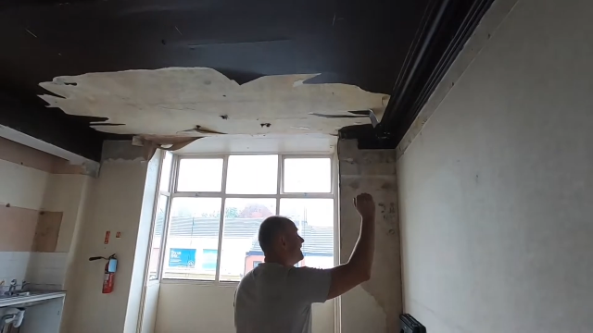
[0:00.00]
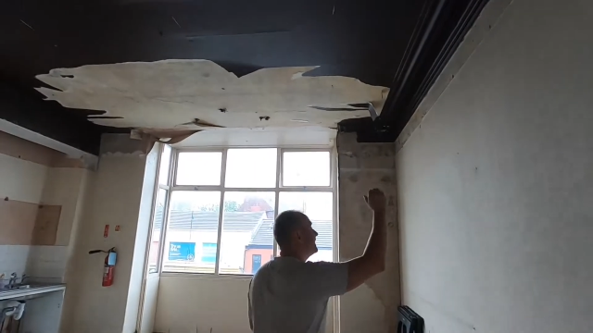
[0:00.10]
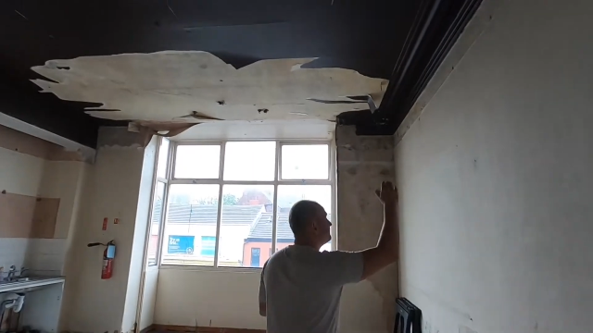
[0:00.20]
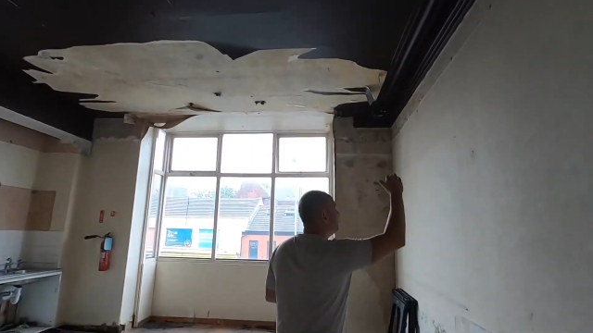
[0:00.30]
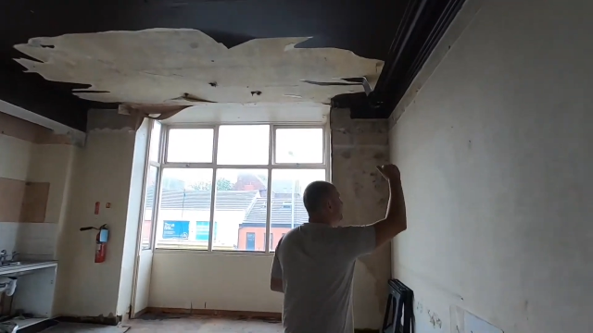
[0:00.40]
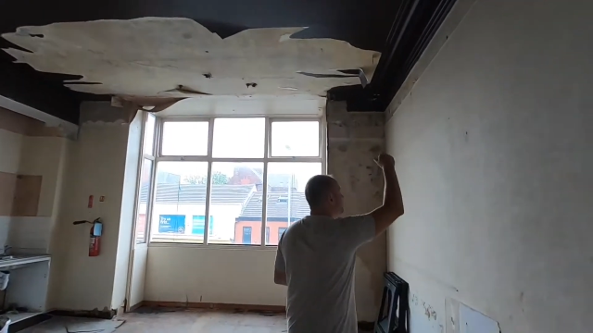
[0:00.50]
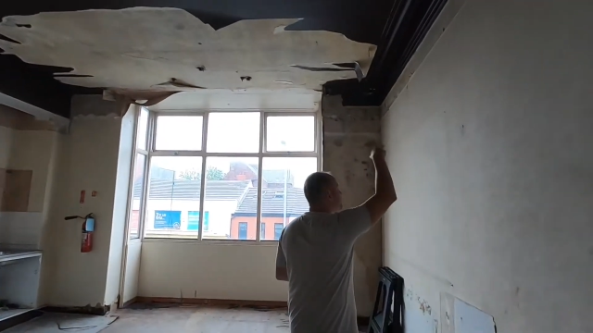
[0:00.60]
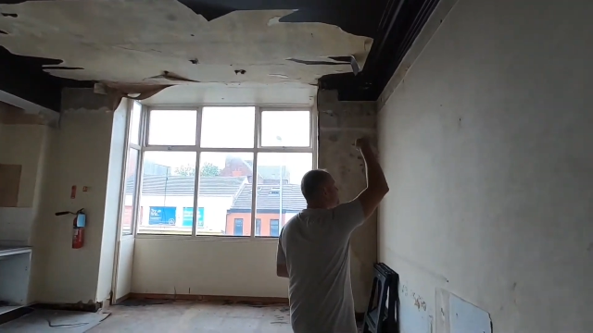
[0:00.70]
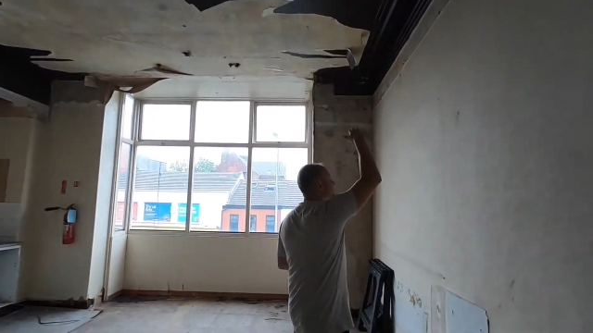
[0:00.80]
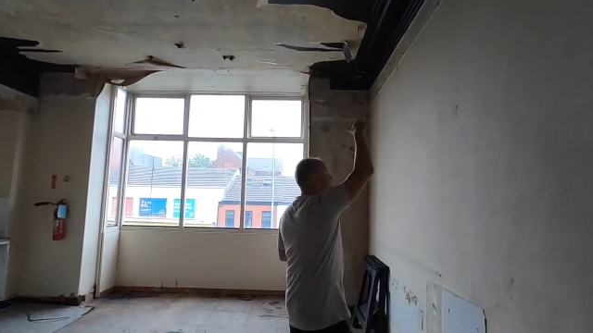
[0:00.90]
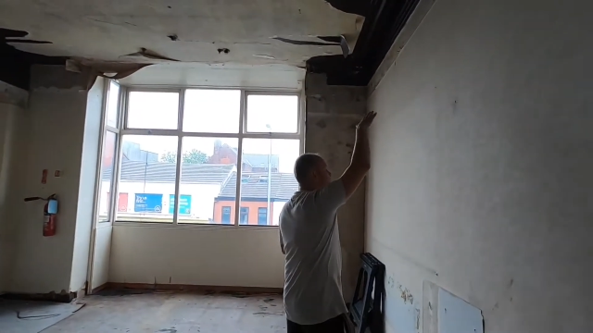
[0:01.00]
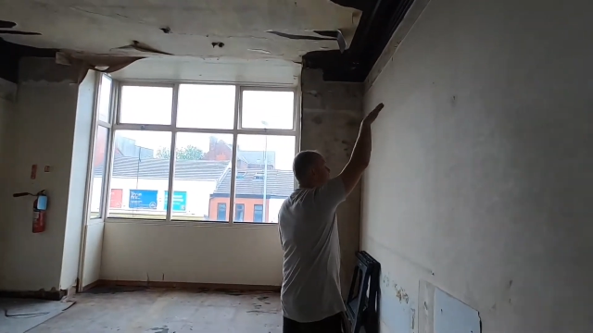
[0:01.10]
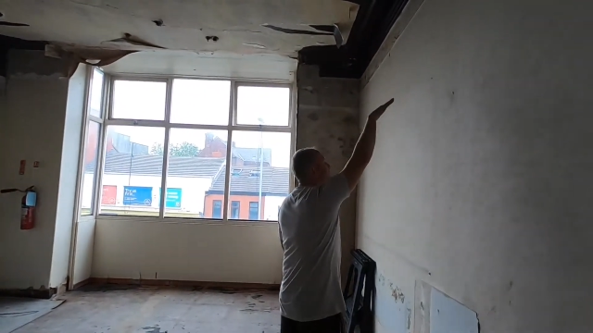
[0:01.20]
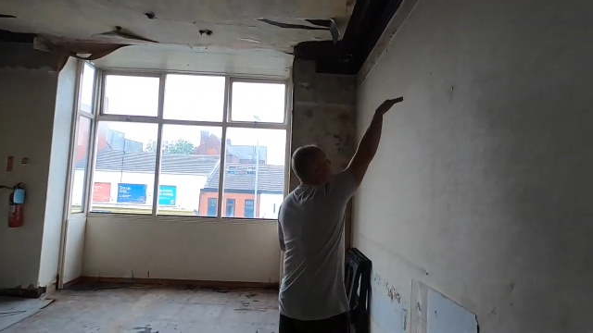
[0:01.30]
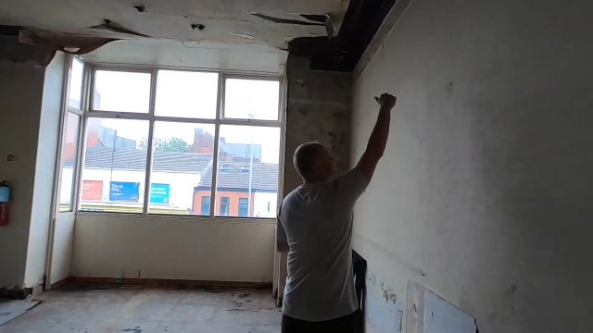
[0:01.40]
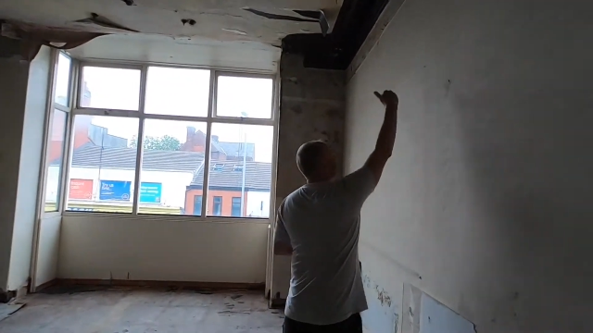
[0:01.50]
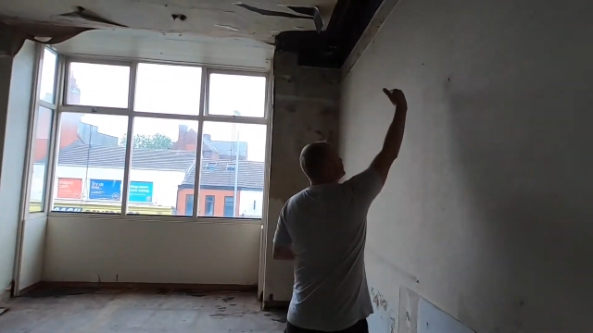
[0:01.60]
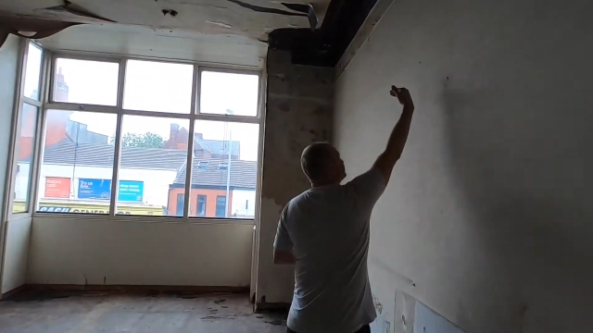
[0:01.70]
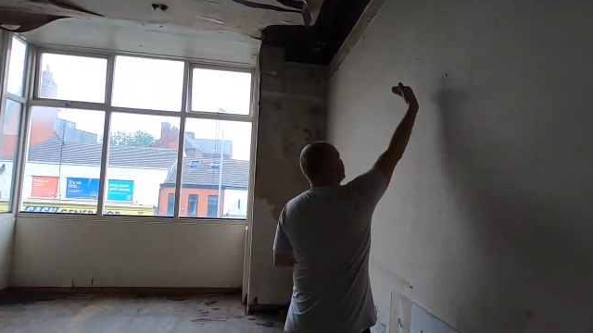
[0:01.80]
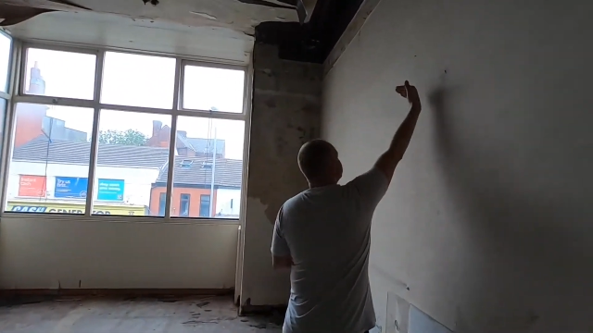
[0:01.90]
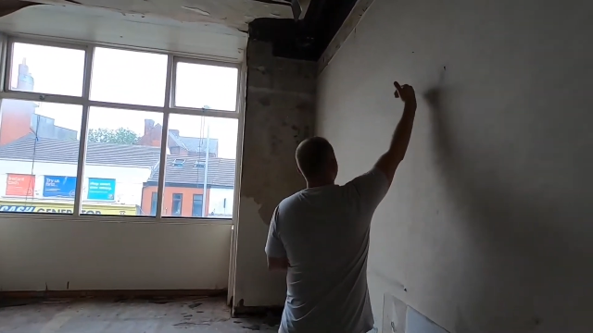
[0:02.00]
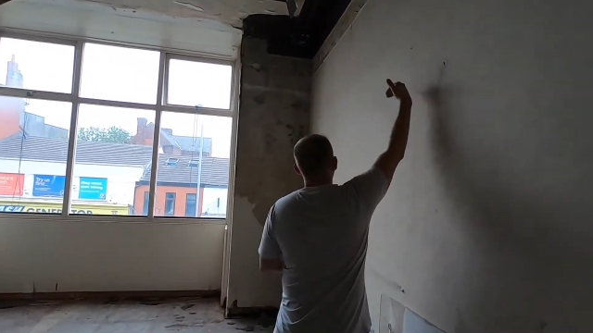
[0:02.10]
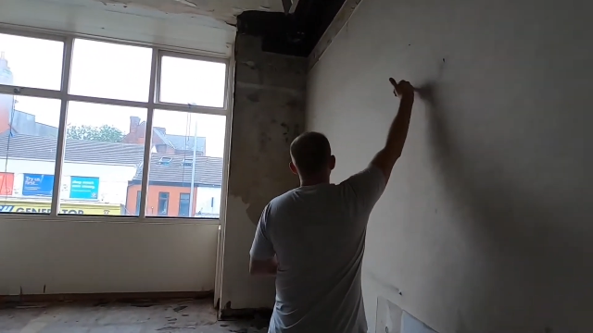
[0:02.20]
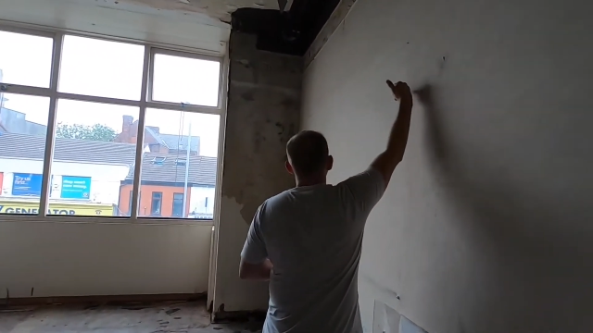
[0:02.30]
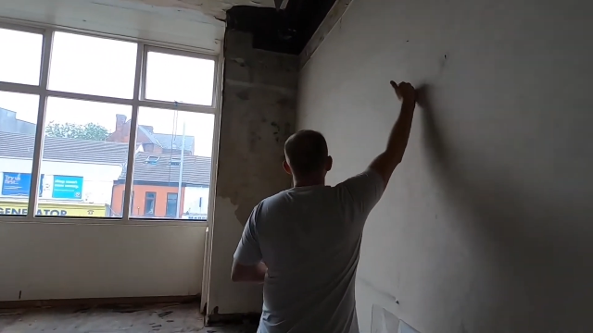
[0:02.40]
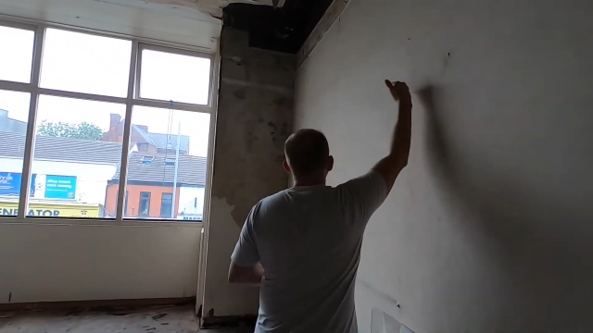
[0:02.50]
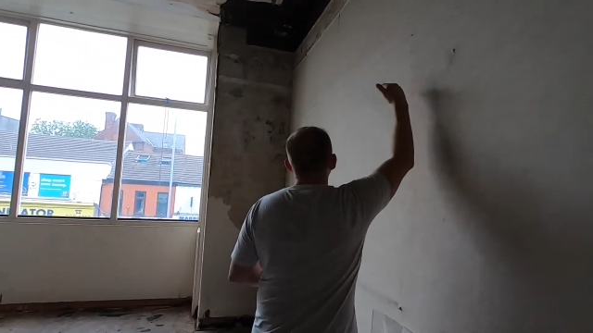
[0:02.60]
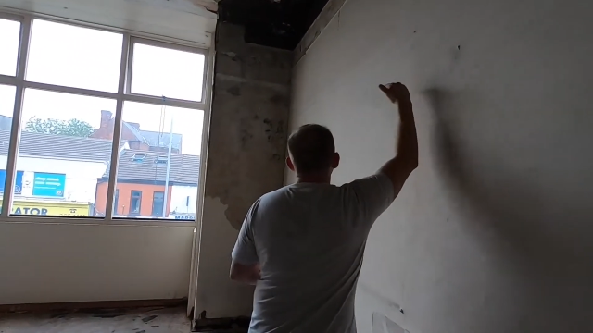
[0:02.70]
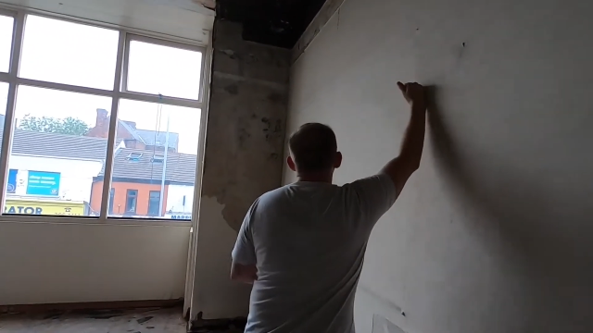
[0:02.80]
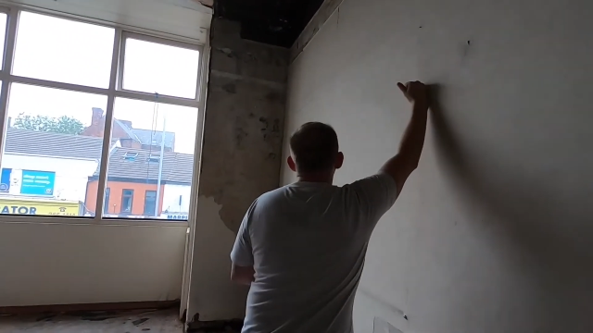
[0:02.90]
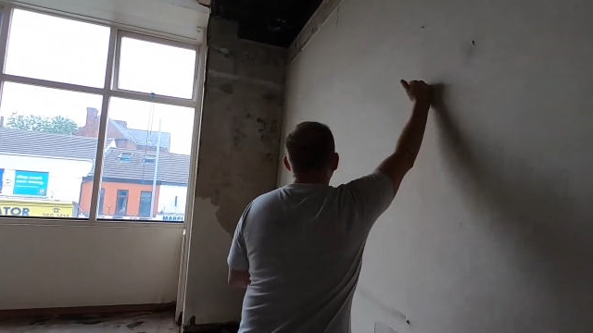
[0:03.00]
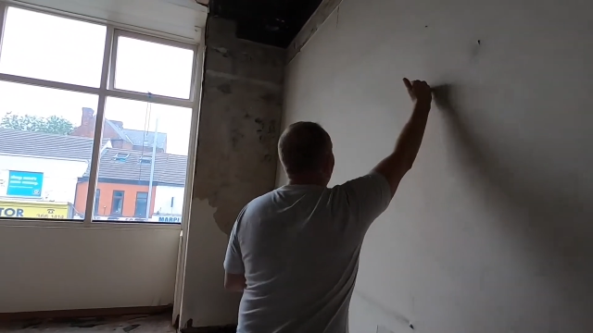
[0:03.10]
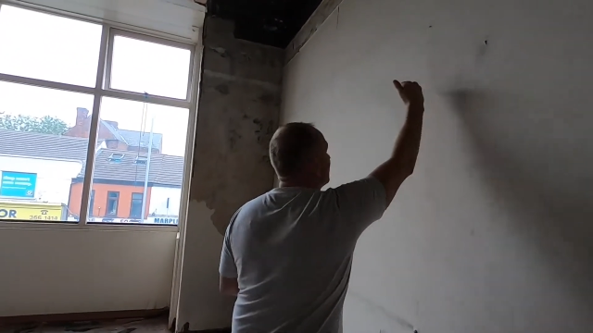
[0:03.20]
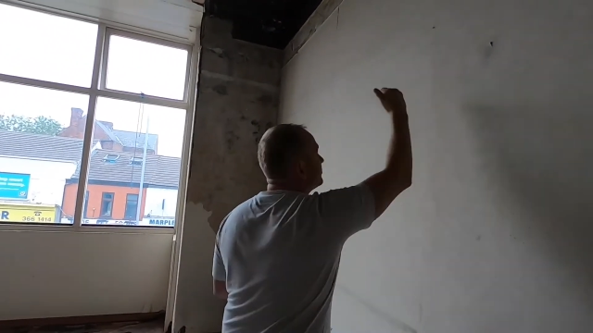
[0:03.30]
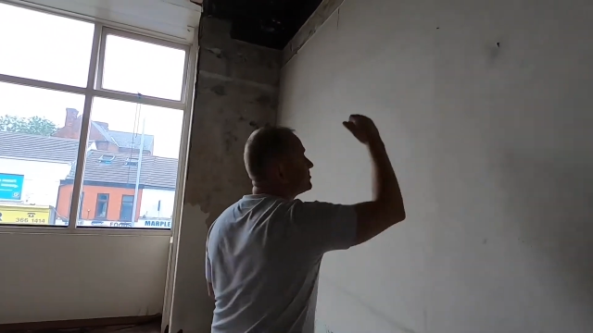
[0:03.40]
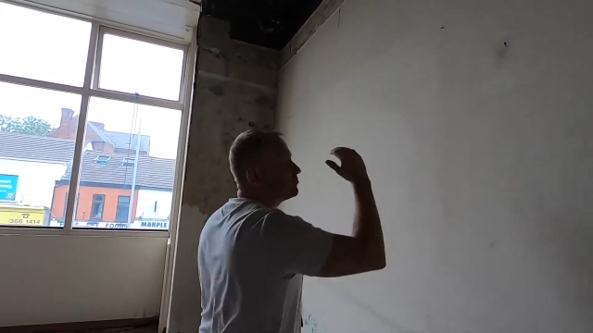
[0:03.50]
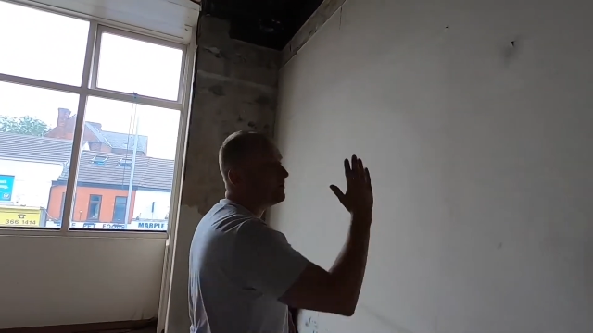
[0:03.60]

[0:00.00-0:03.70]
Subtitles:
Nobody's mouth can be seen.